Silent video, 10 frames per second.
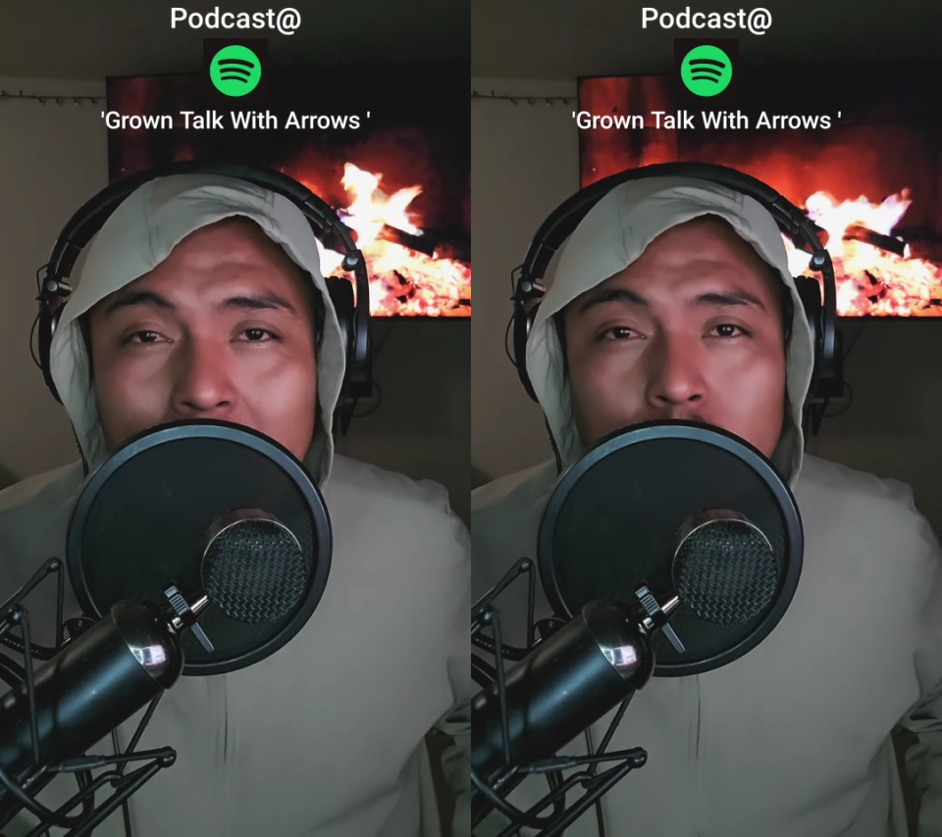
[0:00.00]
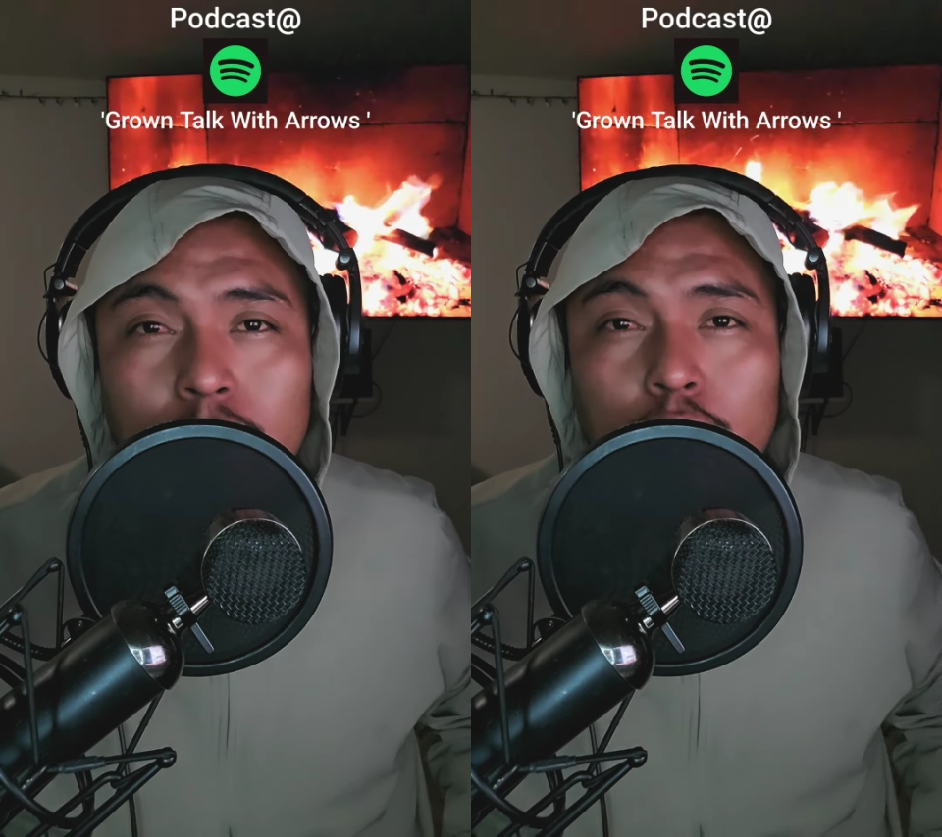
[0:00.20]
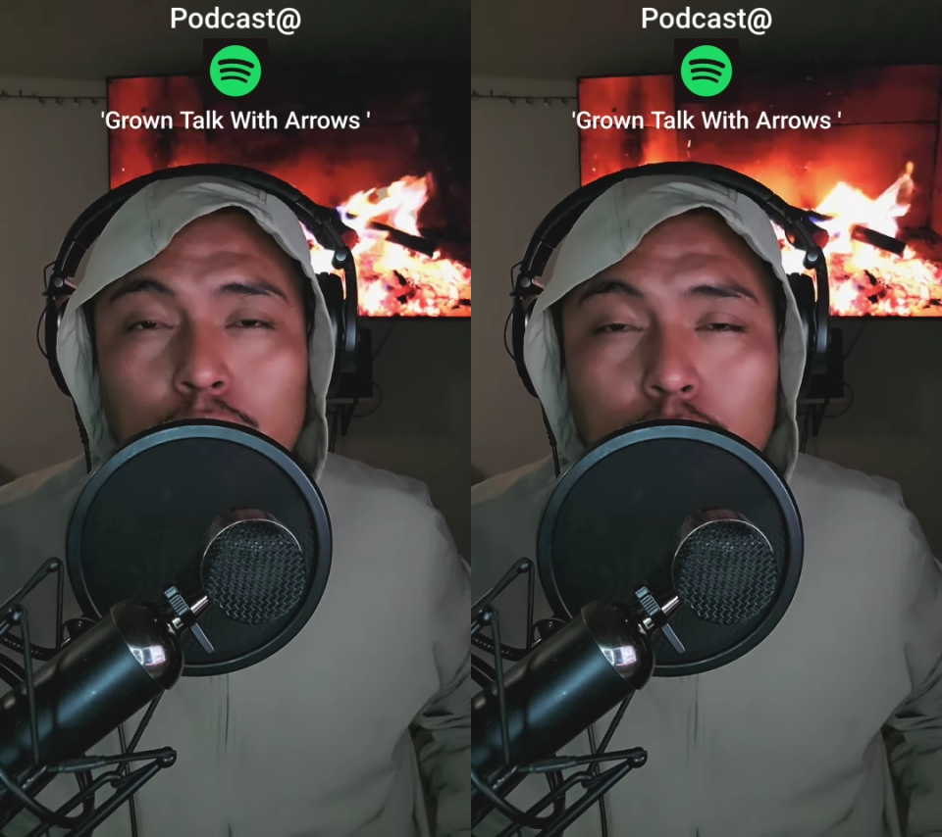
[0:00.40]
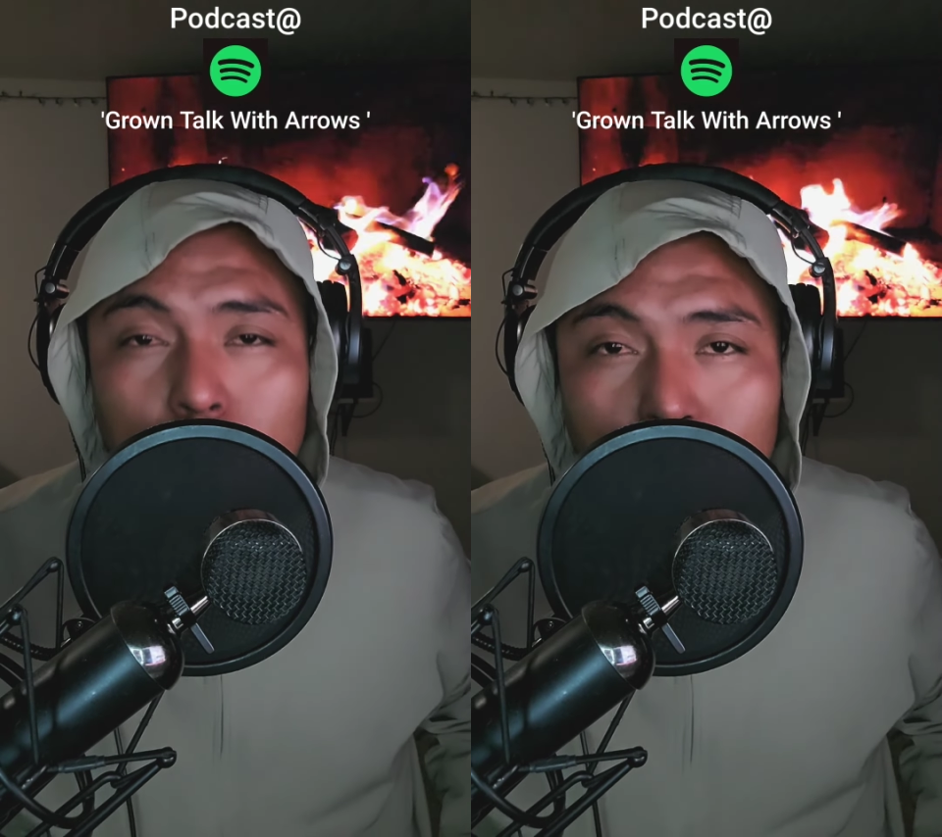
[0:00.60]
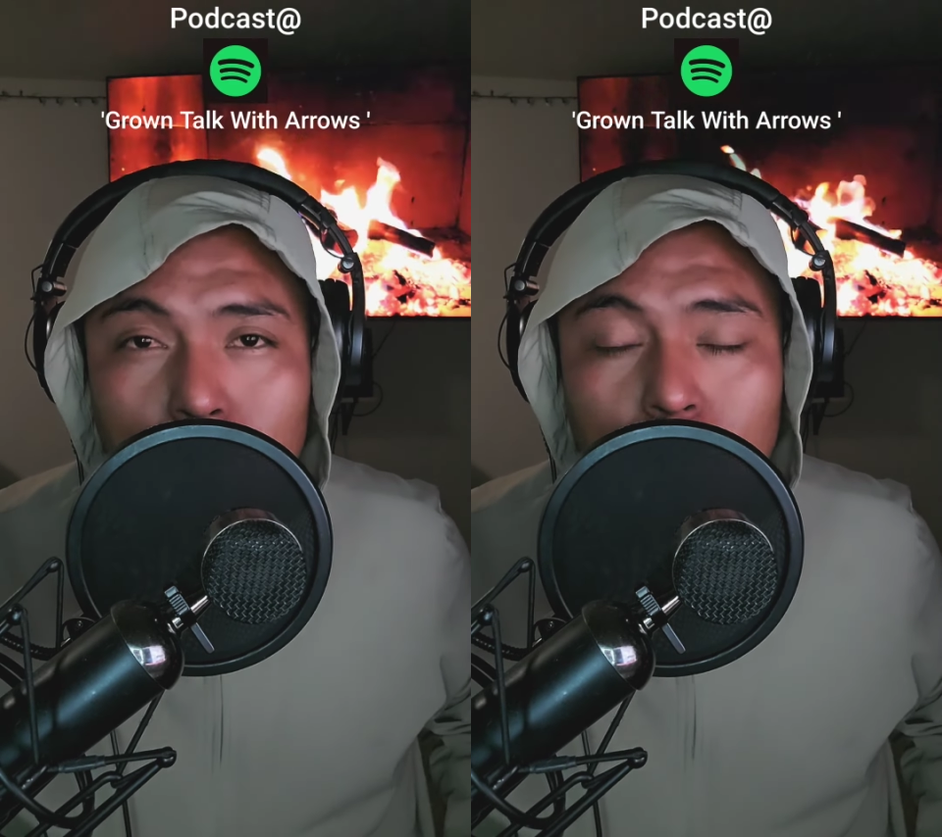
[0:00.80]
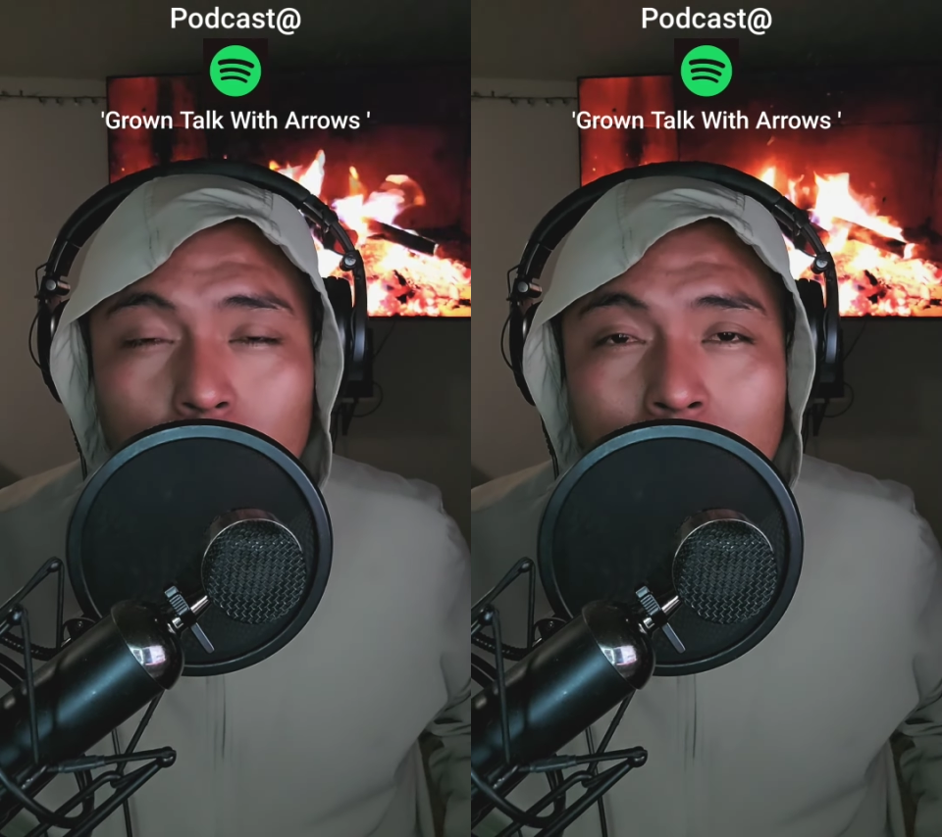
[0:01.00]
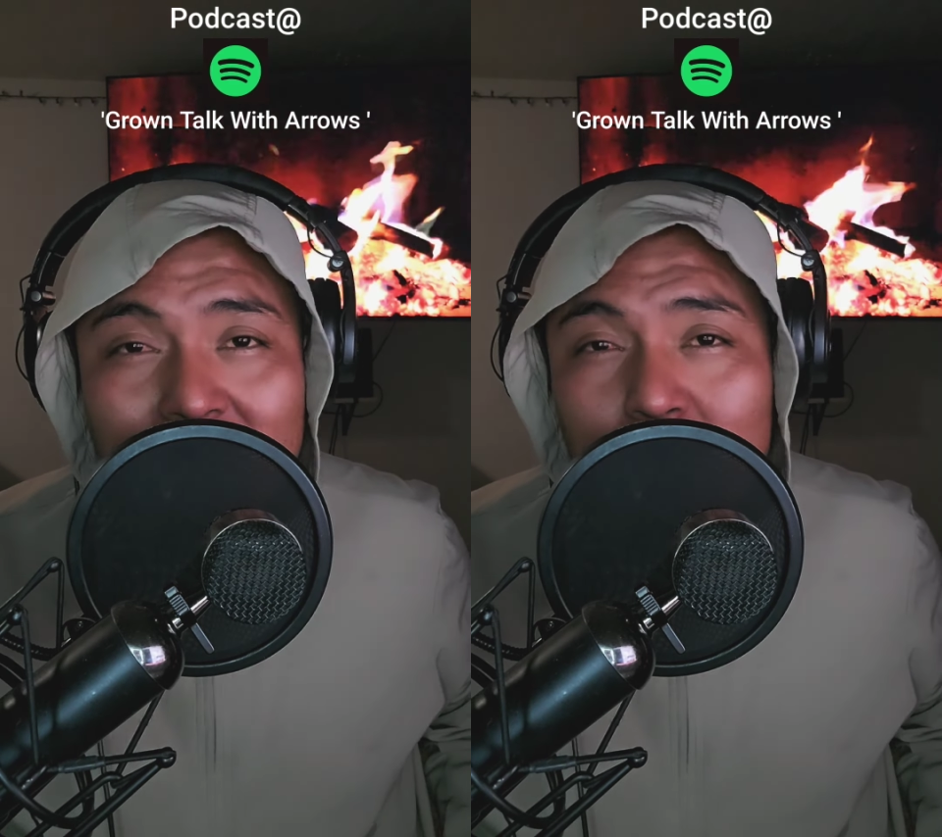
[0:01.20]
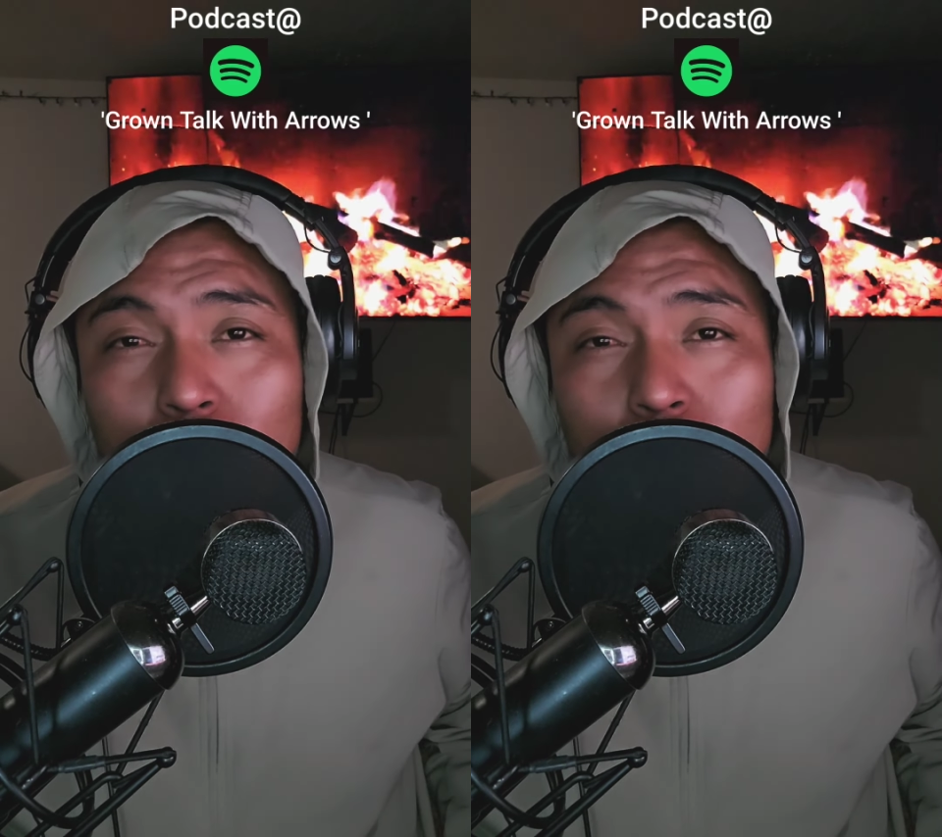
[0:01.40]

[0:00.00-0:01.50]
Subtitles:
out to you. Hey,